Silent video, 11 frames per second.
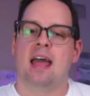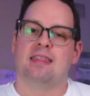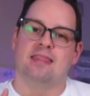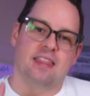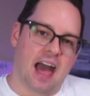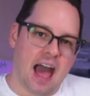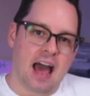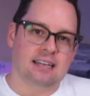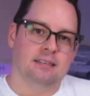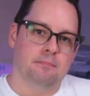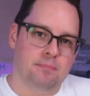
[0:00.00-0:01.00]

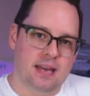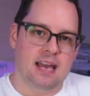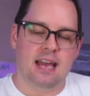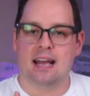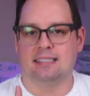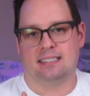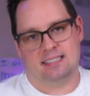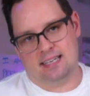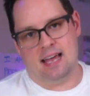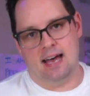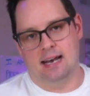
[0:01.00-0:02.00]
That being
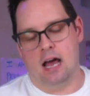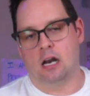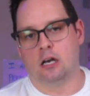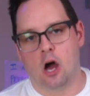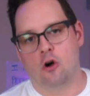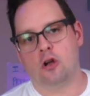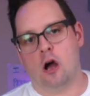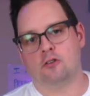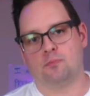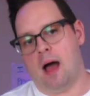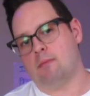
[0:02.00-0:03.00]
said,
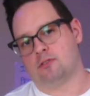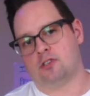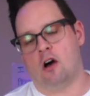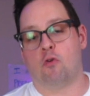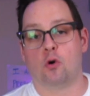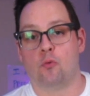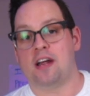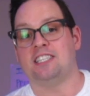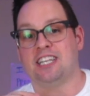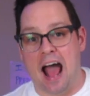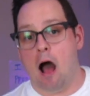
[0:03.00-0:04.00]
Logos Bible software
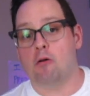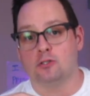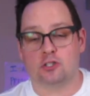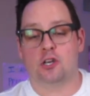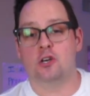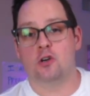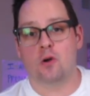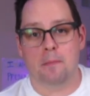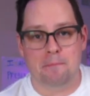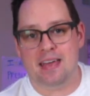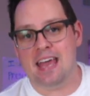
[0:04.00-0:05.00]
reached out to
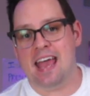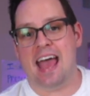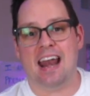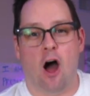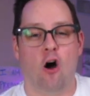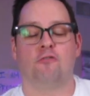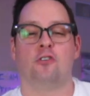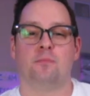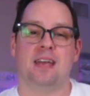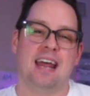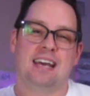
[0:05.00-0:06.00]
me and
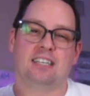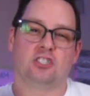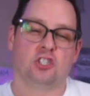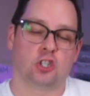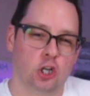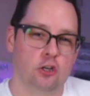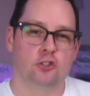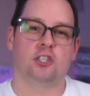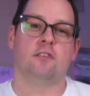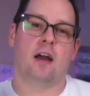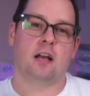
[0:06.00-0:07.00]
offered me an
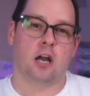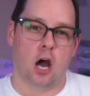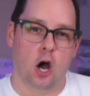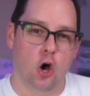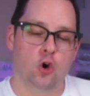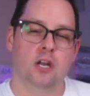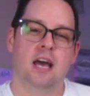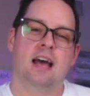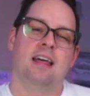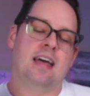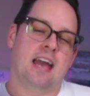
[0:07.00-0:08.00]
exclusive code
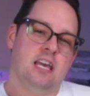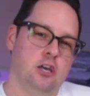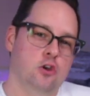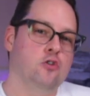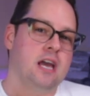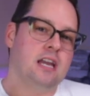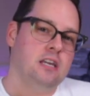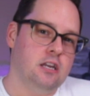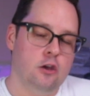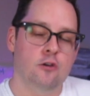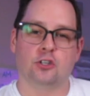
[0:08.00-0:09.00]
that you can
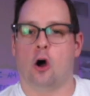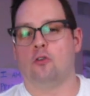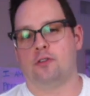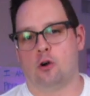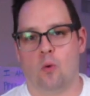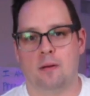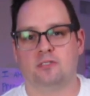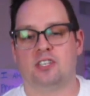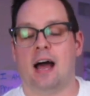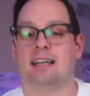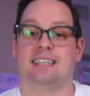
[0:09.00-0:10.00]
use on their
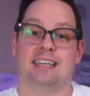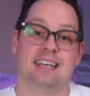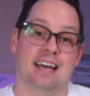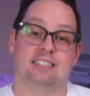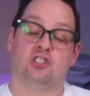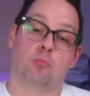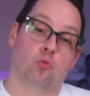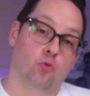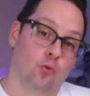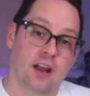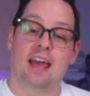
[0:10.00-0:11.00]
website to get
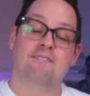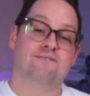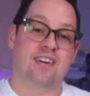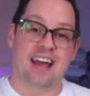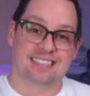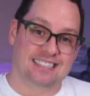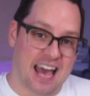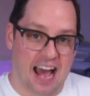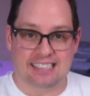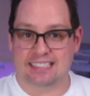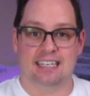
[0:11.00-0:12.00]
some really
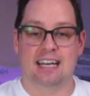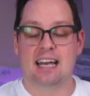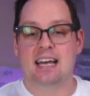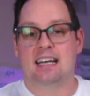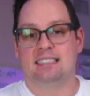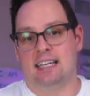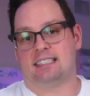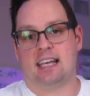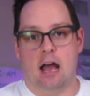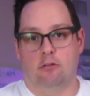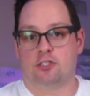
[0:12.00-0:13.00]
fantastic
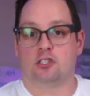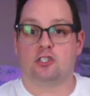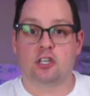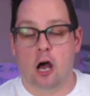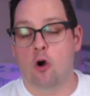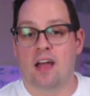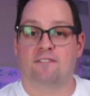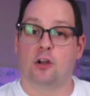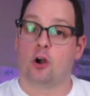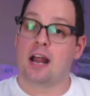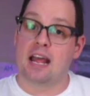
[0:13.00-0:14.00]
discounts. So if you're